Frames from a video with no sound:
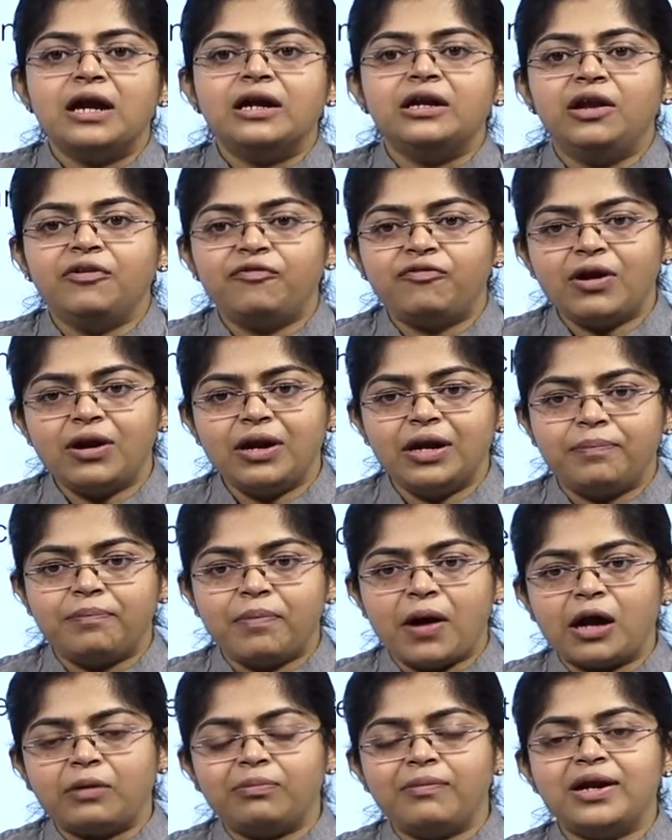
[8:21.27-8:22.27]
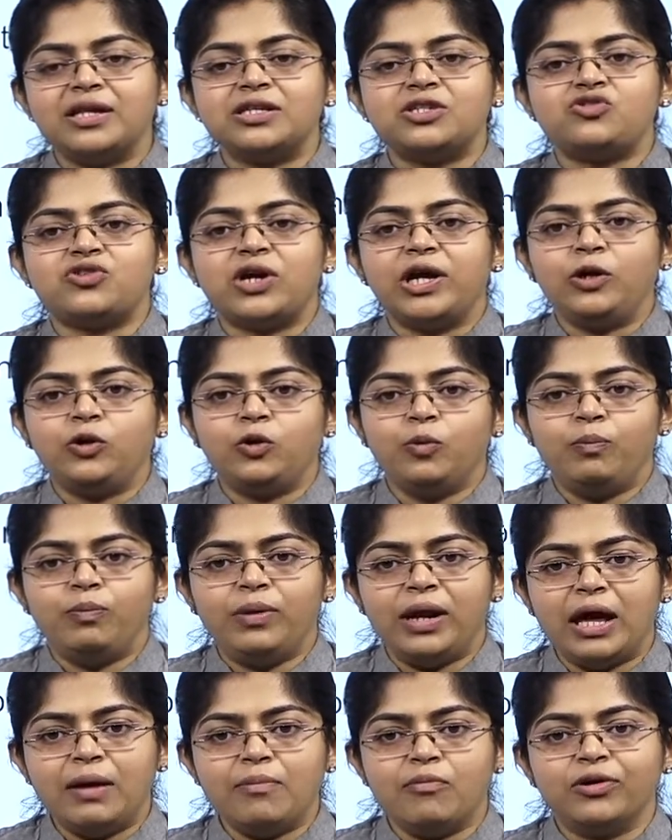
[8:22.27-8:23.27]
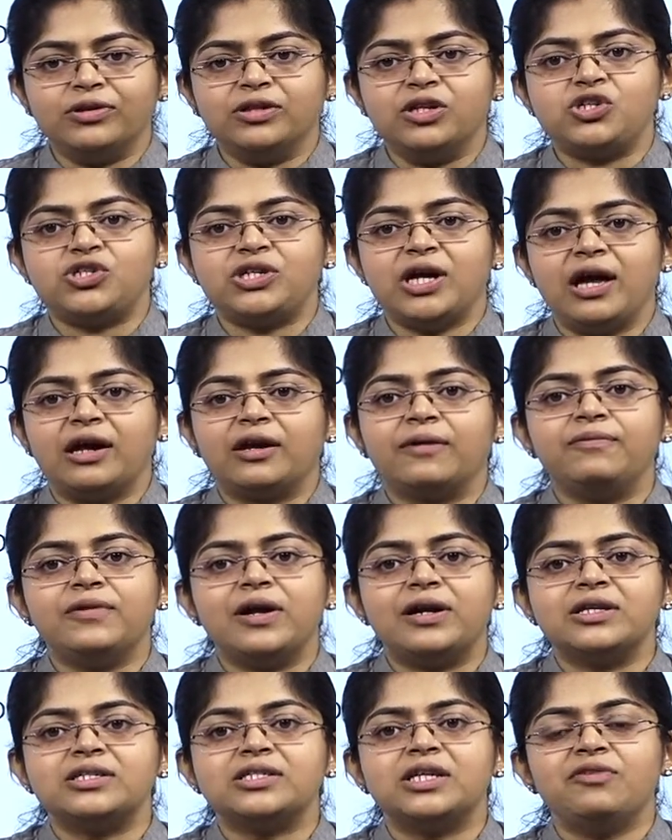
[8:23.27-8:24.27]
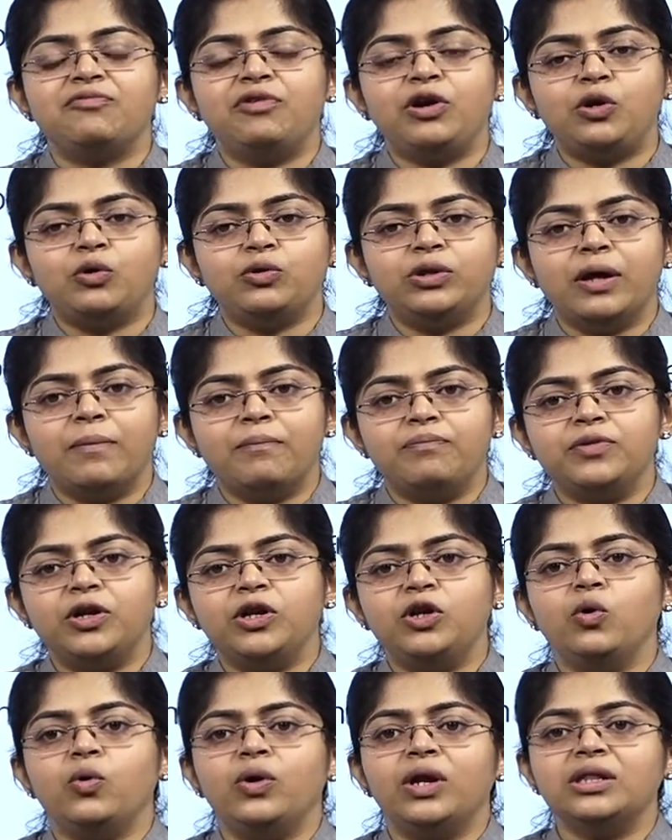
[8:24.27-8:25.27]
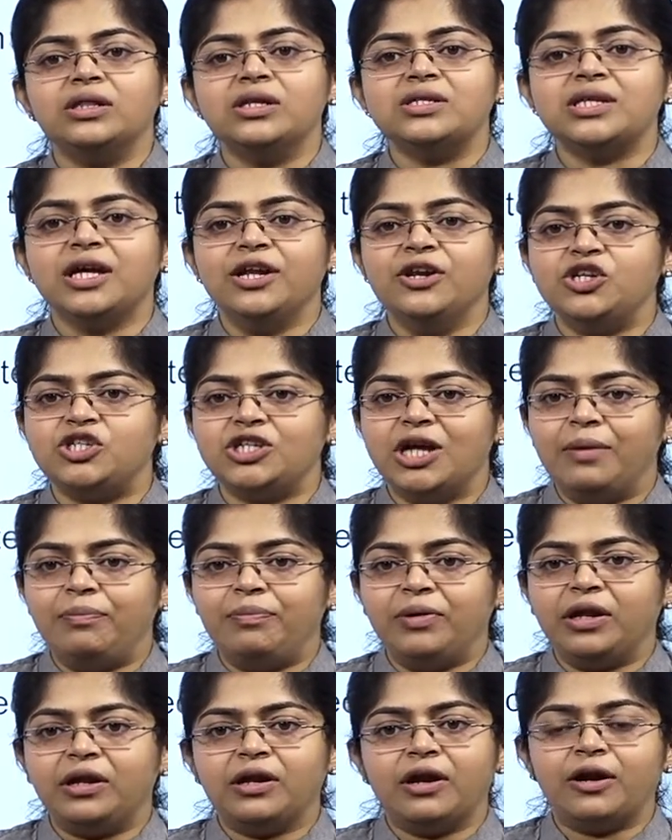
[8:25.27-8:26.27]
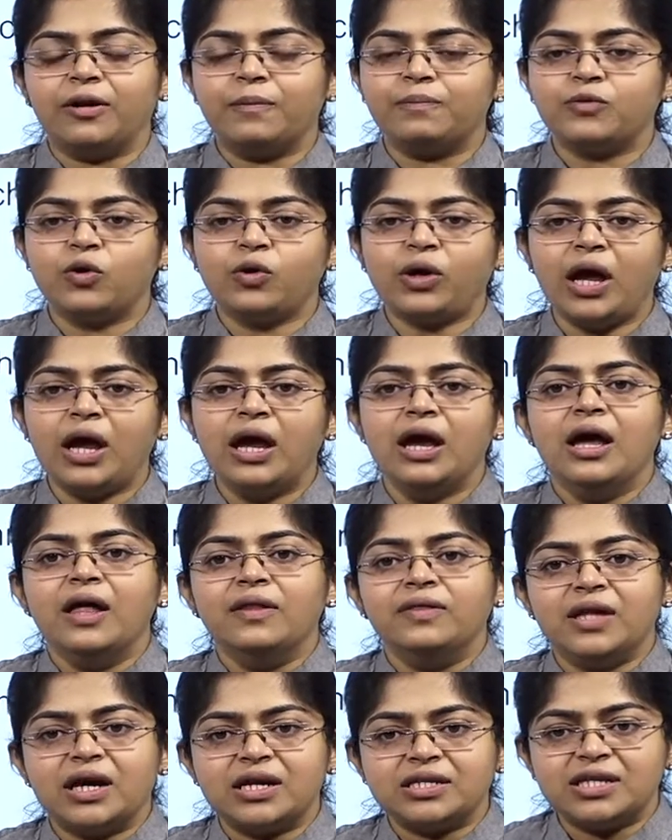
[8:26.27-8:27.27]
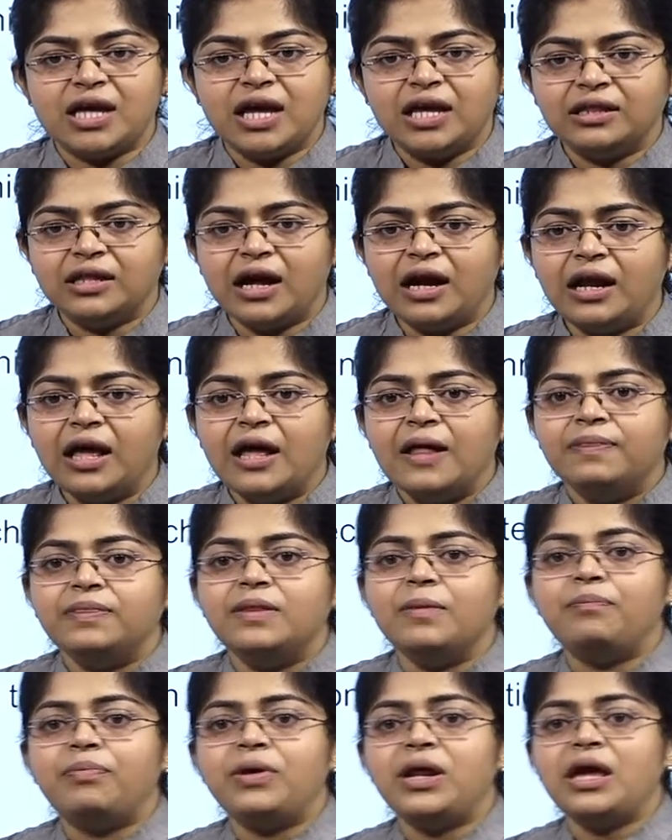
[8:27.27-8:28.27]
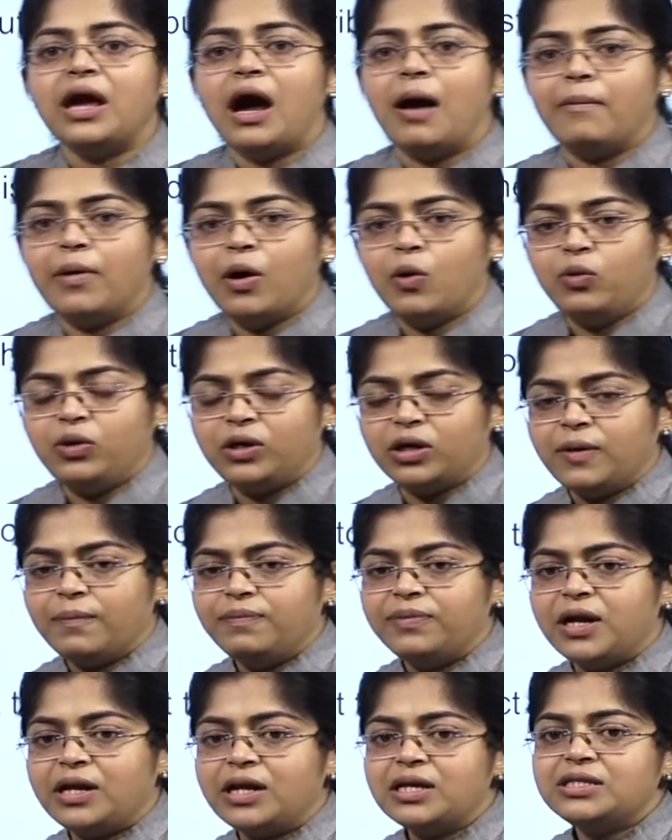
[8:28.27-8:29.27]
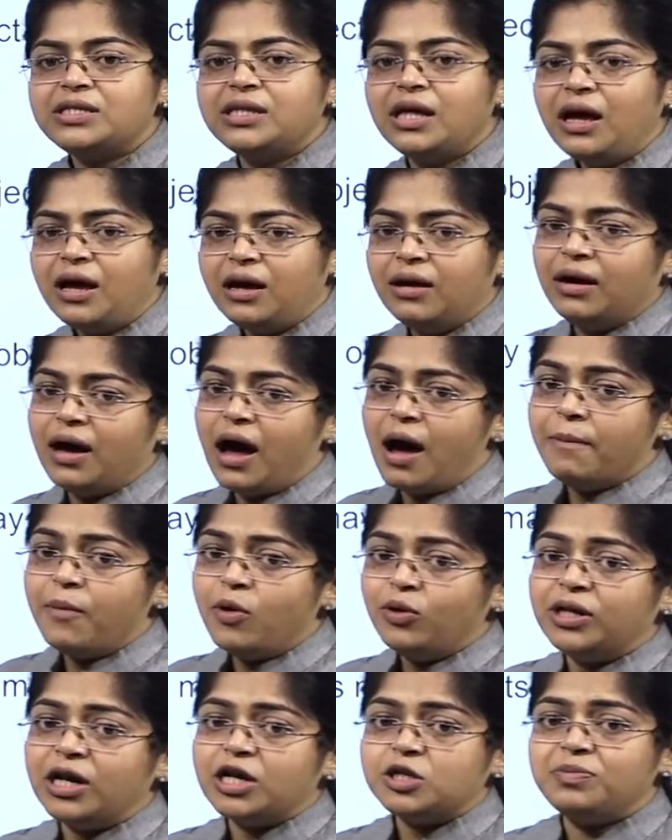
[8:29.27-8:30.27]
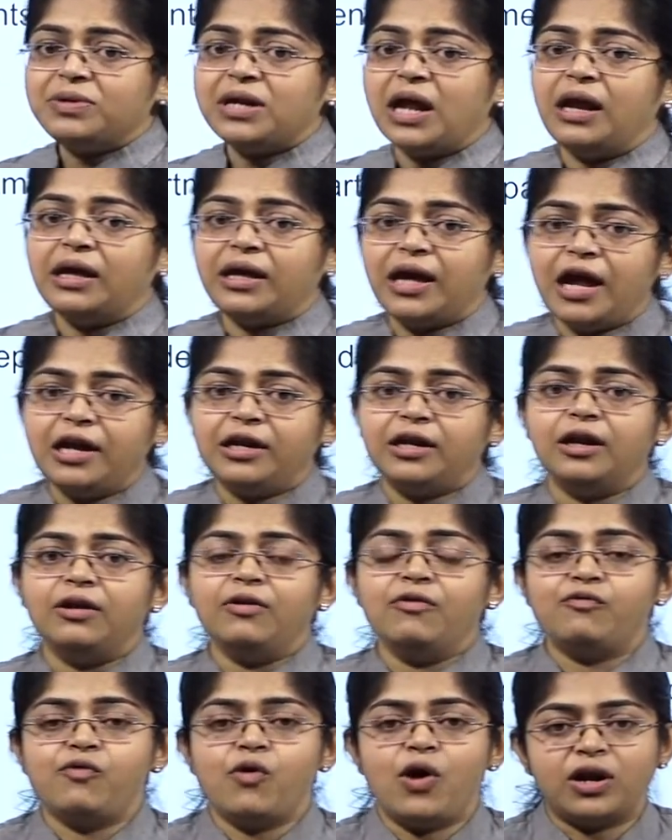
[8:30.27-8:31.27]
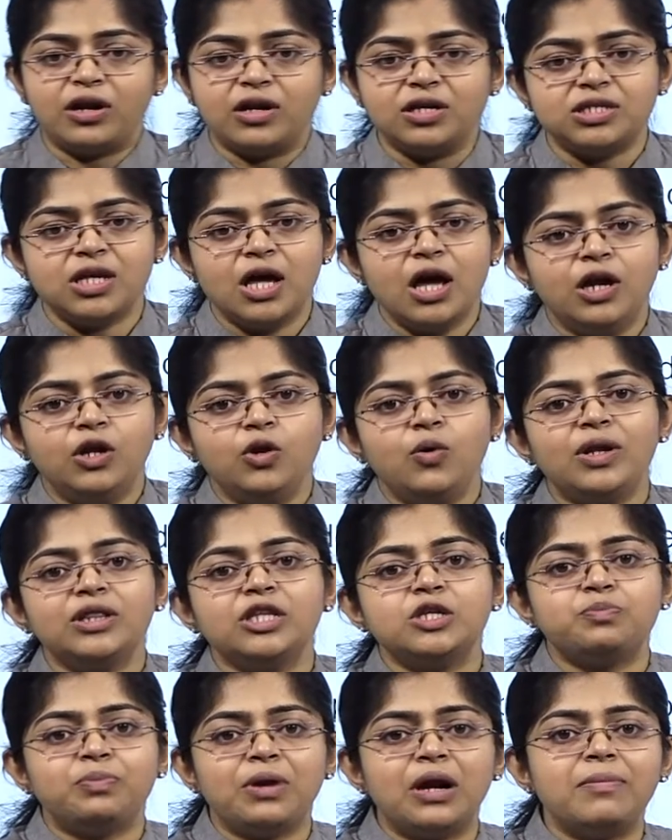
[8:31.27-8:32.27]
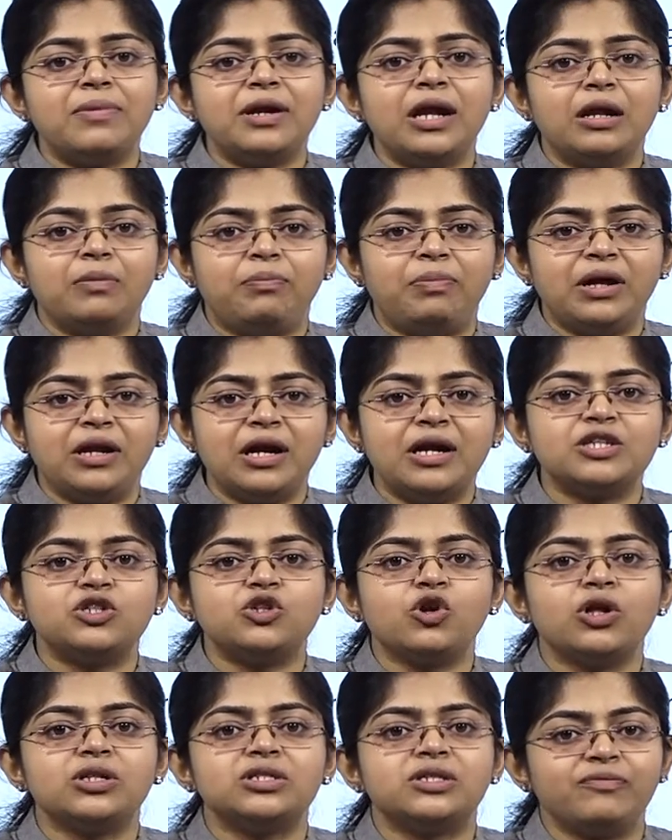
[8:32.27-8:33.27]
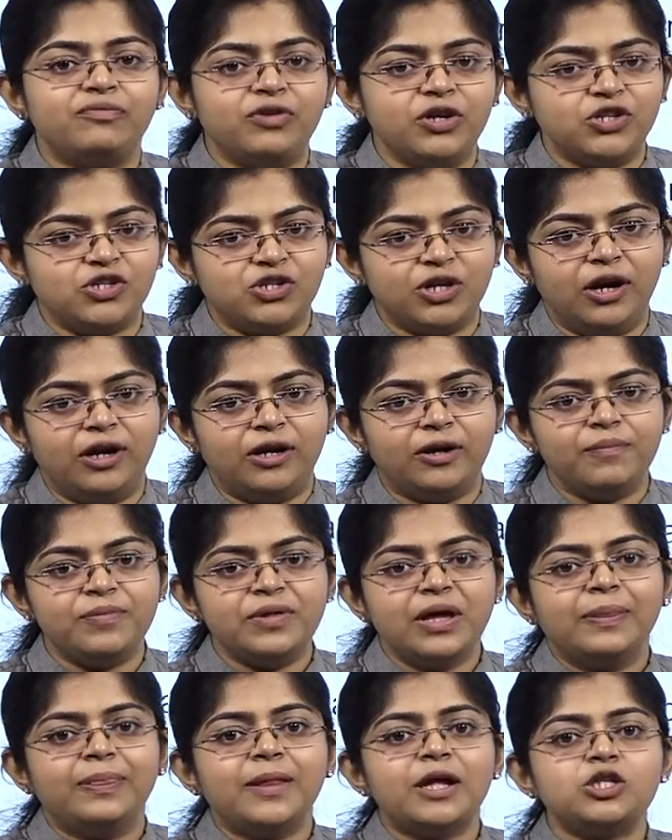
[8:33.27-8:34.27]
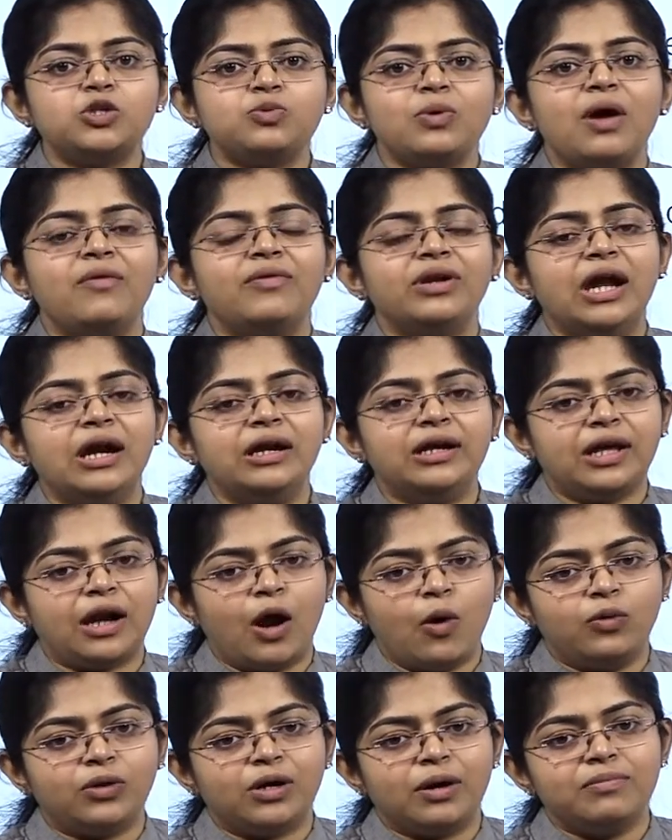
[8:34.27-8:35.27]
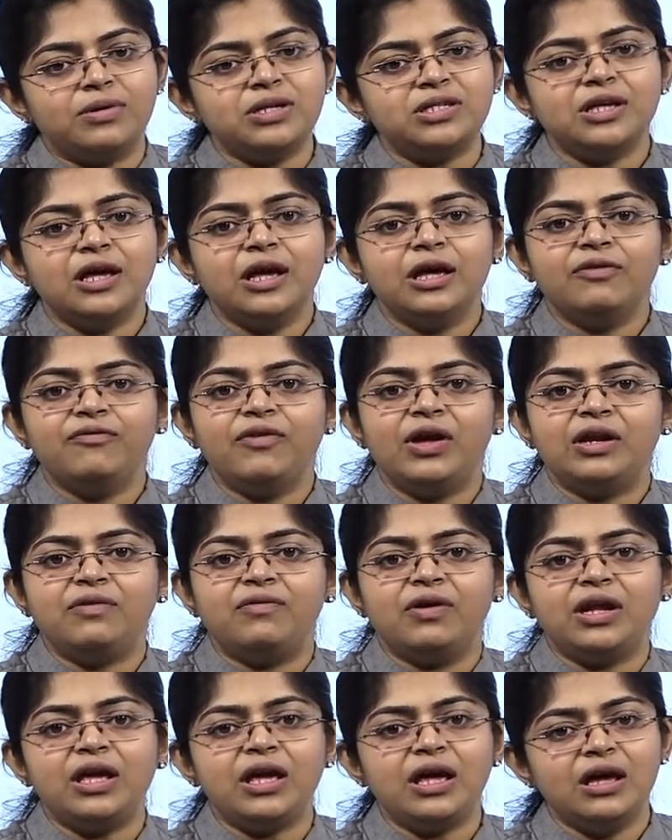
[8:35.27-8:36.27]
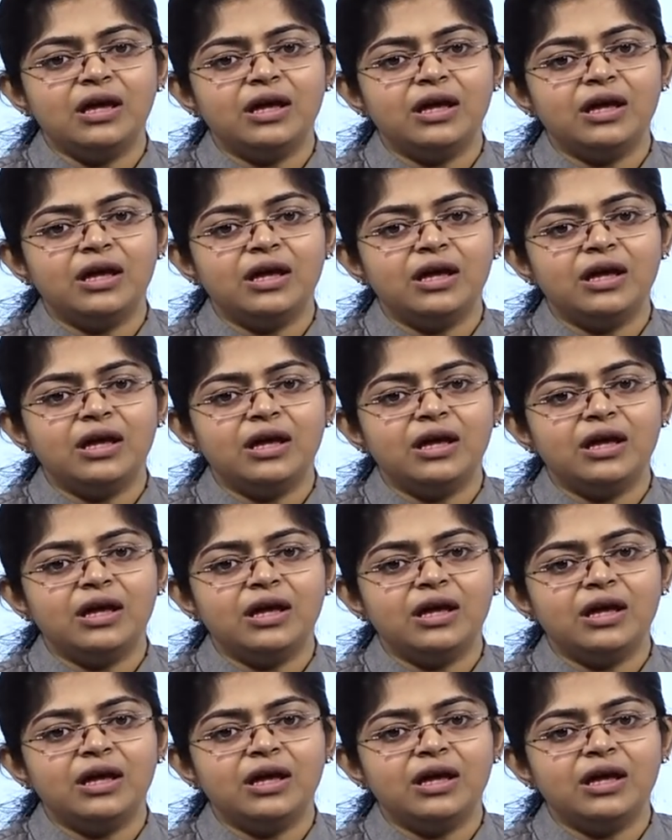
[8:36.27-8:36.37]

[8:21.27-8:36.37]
Different department is trying to blame on the share that is given to them during this initial period. Okay, they are saying that the pre-amount, that is the amount that has been allocated for us during this preliminary period, is not sufficient. That's why our entire outcome is very, very,